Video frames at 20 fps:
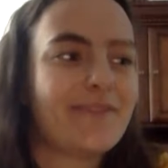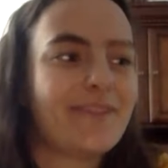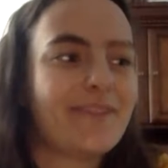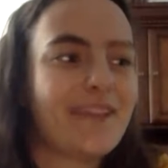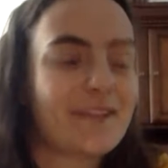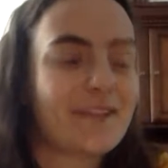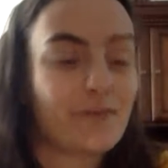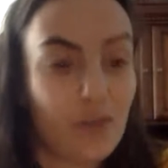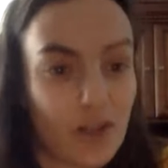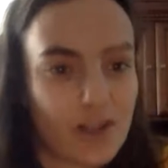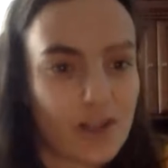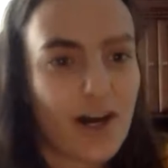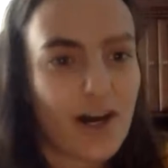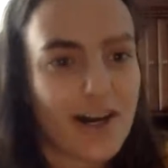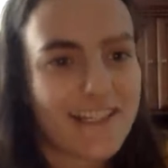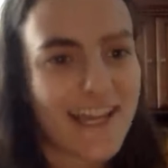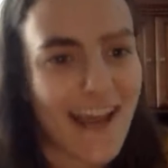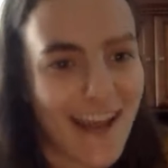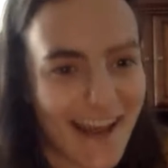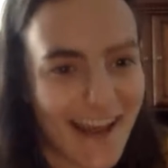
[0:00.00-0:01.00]
It's full
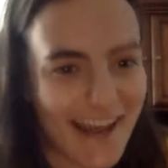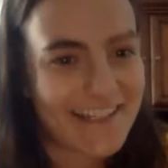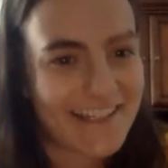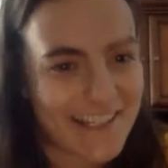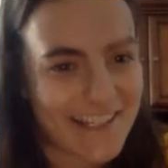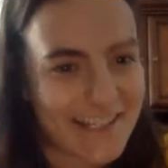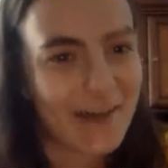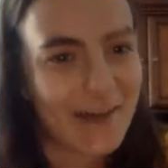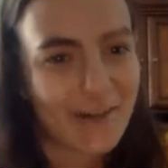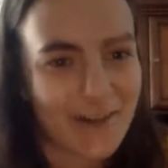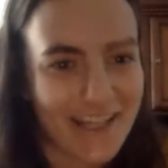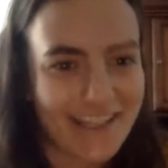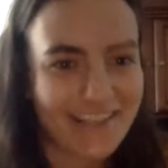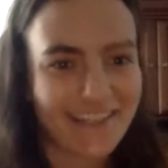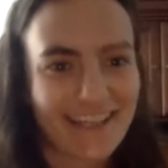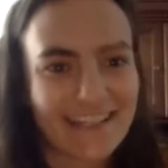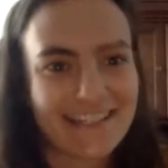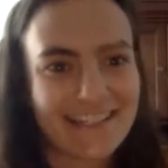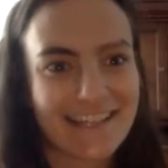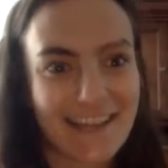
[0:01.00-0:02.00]
contact, so we can
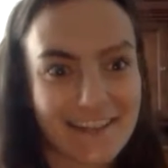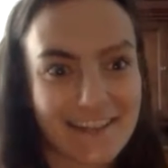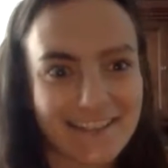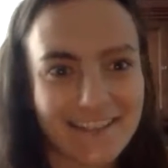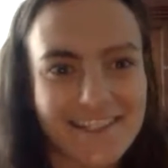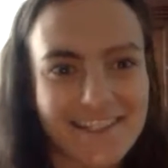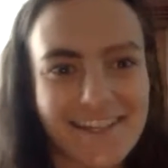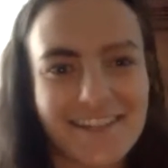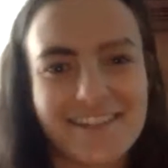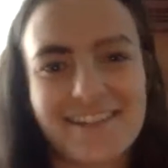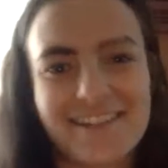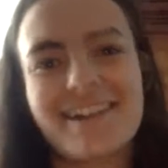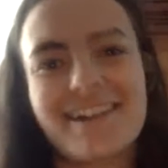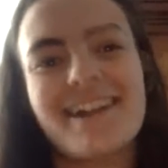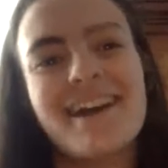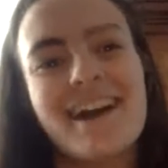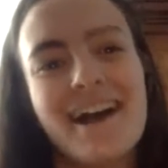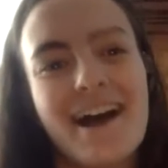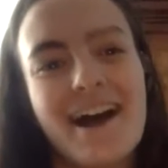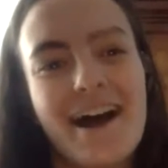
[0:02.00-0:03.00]
like tackle each other.
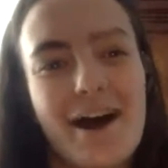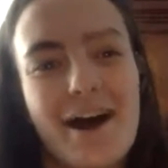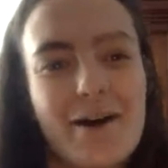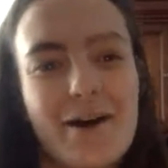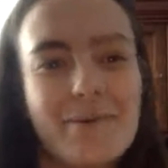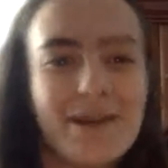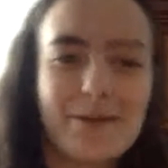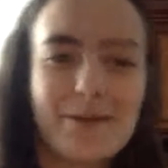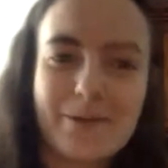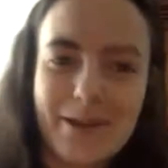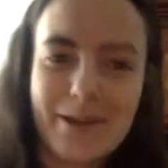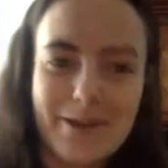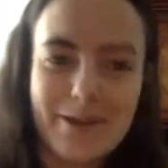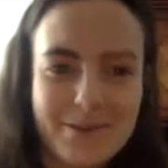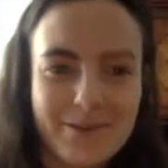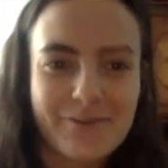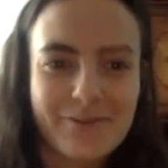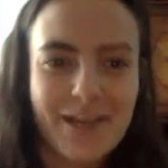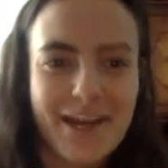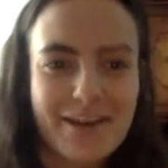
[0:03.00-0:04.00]
And we
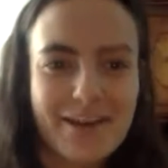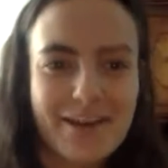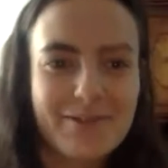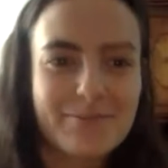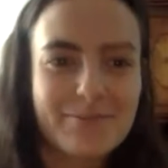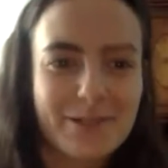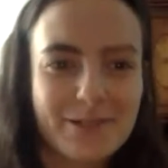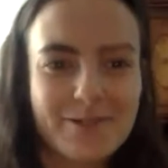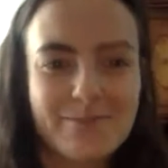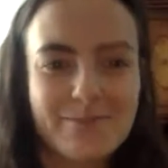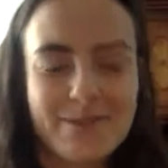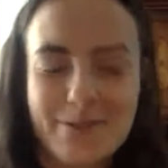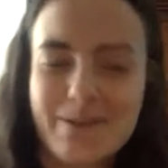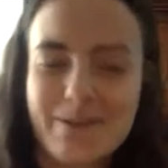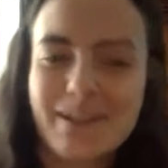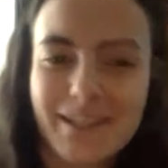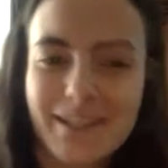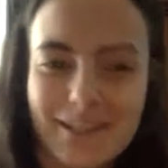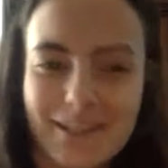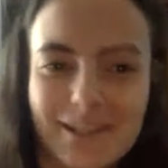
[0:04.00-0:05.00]
also fly on brooms, so
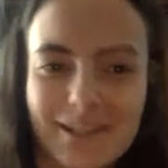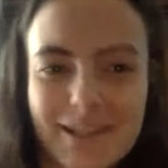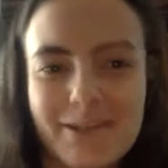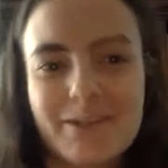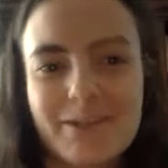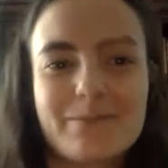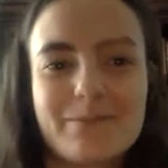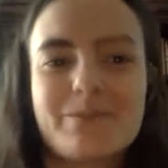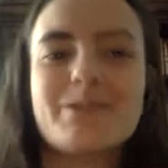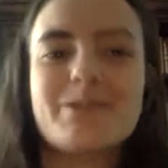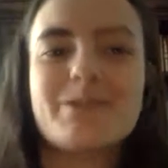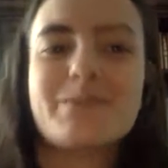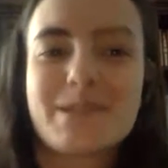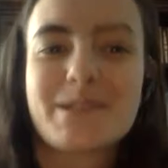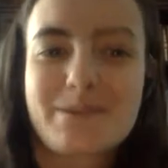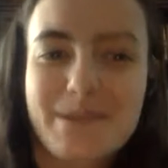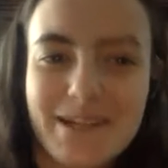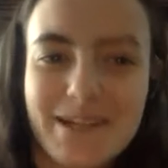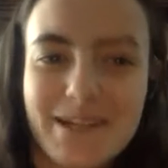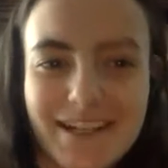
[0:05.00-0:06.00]
we literally hold a broom
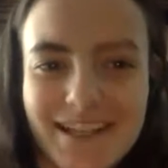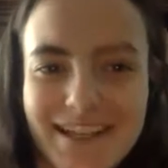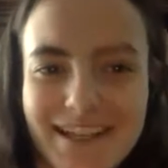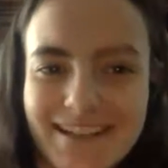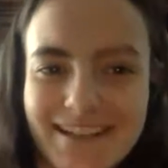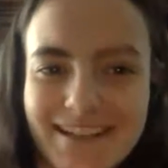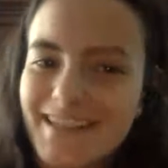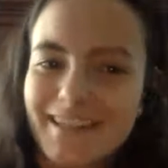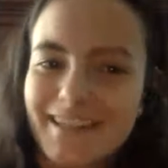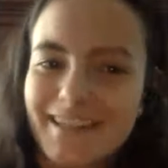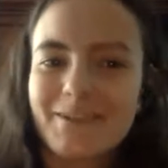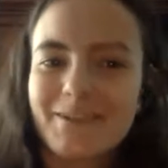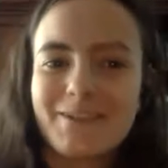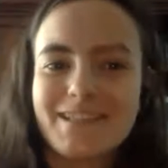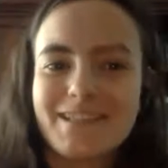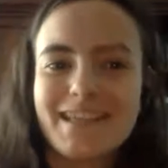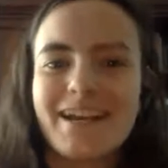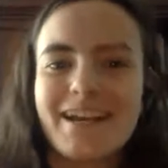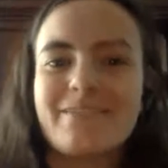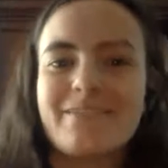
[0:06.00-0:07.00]
between our legs like the whole
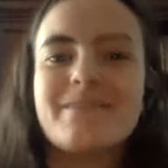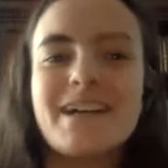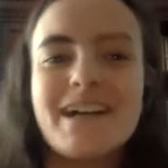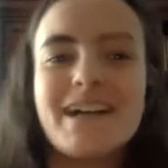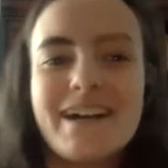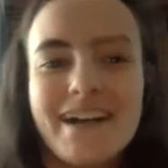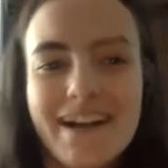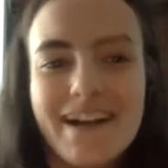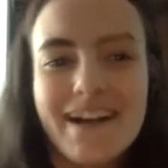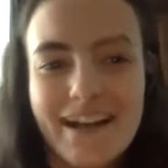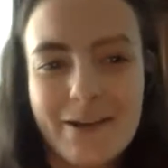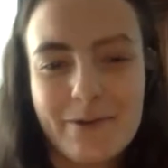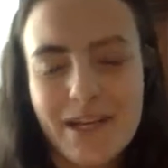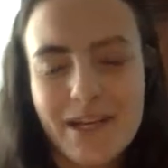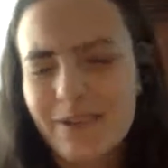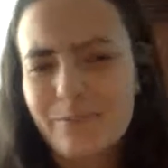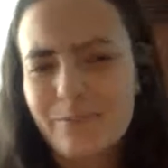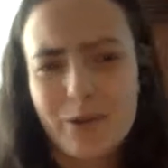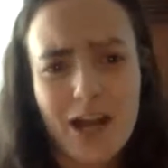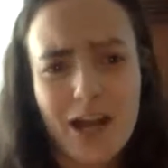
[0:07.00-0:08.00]
time. And we
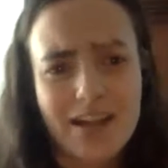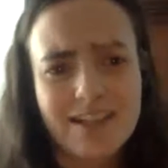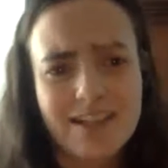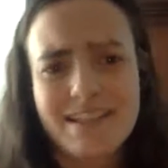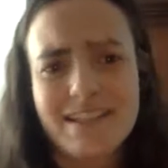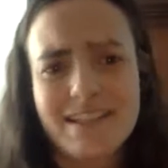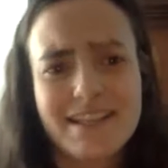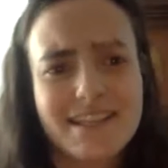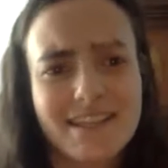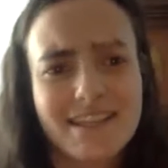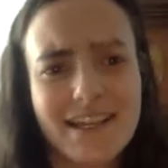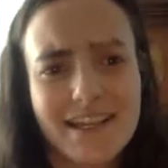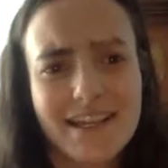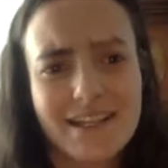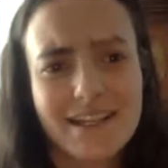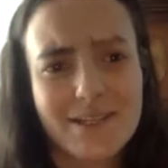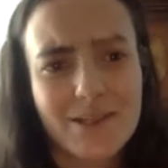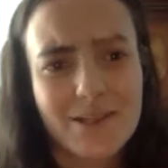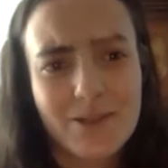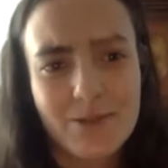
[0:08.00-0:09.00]
had practices
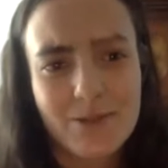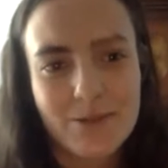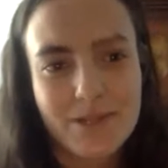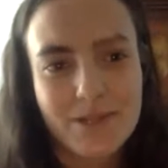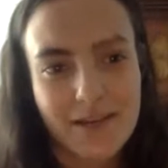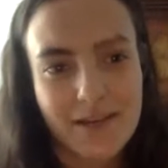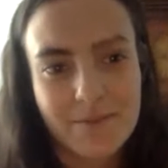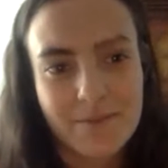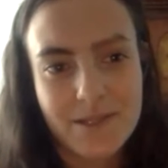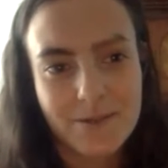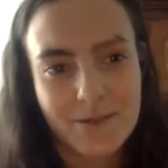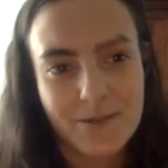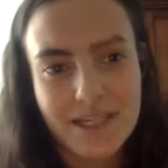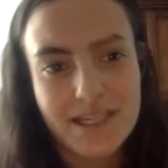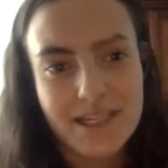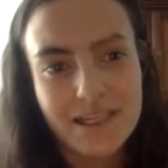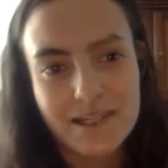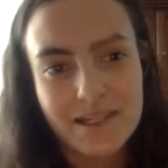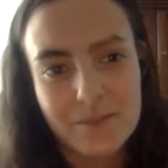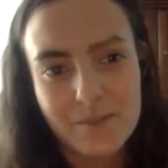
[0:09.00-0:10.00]
like 2 times a
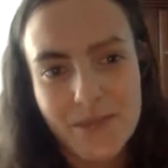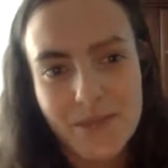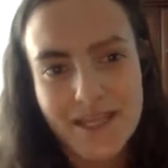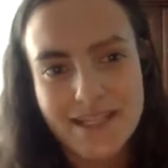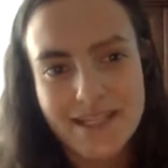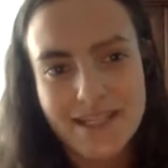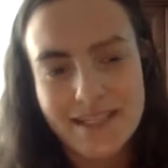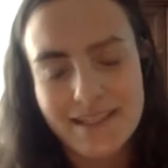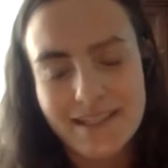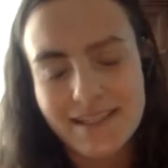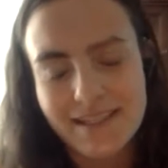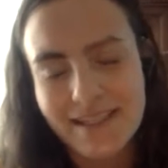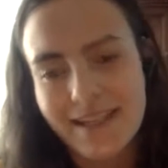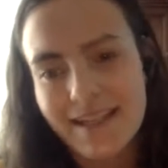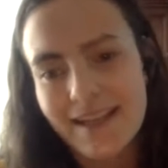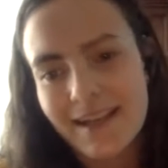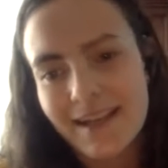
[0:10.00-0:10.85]
week, basically.